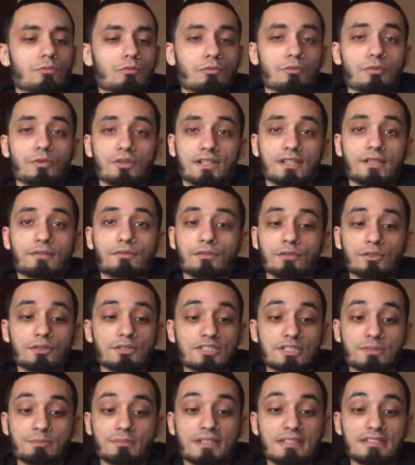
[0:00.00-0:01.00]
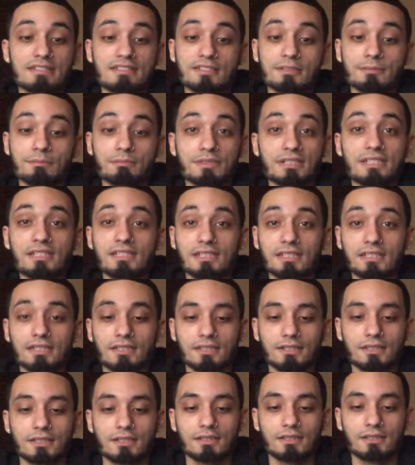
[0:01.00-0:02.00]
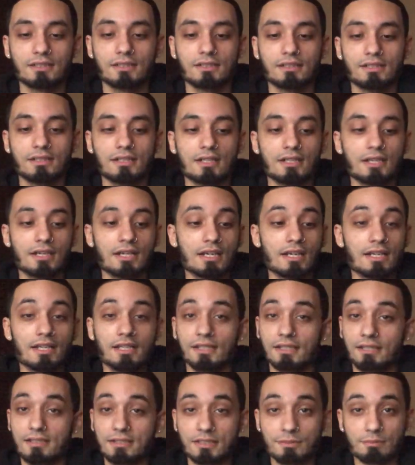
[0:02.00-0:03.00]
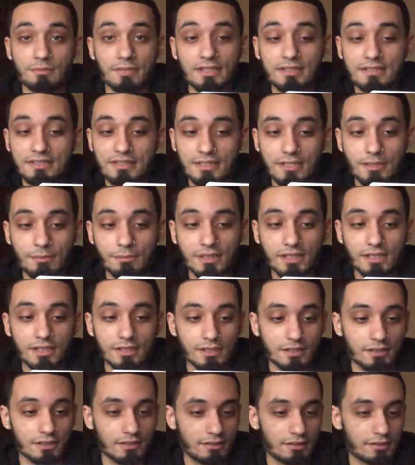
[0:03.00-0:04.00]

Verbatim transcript: whatever is meant to be is meant to be